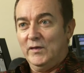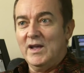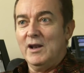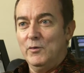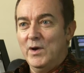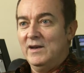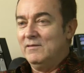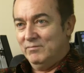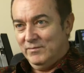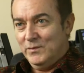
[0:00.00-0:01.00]
sale or rent,
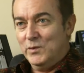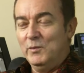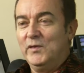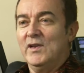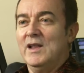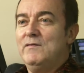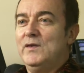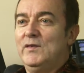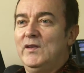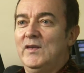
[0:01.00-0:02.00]
rooms to let
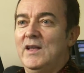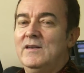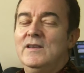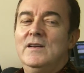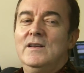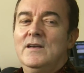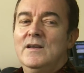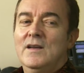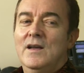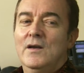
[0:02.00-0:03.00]
50 cent.
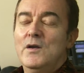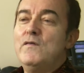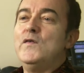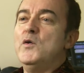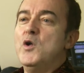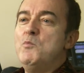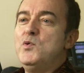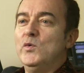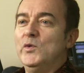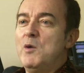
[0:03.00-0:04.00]
Uh, no phone, no
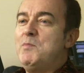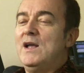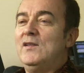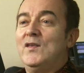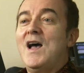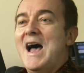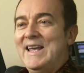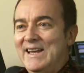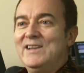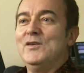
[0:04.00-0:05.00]
pool, no pets. I
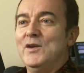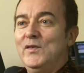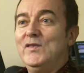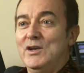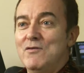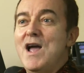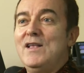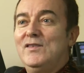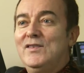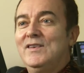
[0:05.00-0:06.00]
ain't got no
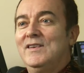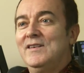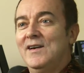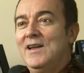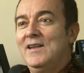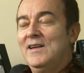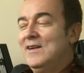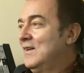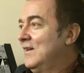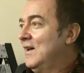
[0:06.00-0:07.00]
cigarettes, Right?
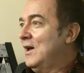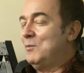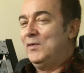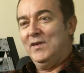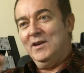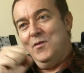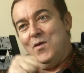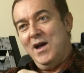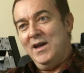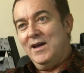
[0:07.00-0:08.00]
And I'm singing
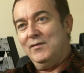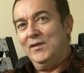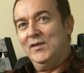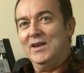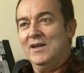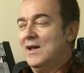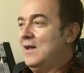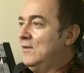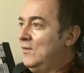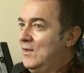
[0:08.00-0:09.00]
away after singing
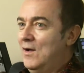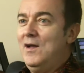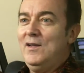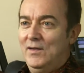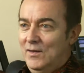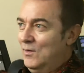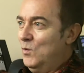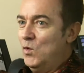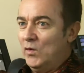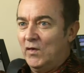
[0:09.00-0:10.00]
that, and this guy
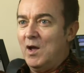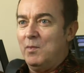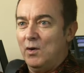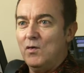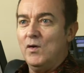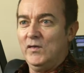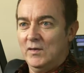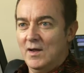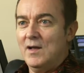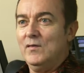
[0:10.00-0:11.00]
walks up across
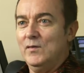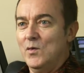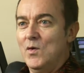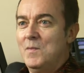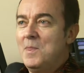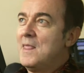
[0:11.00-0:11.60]
the dance floor,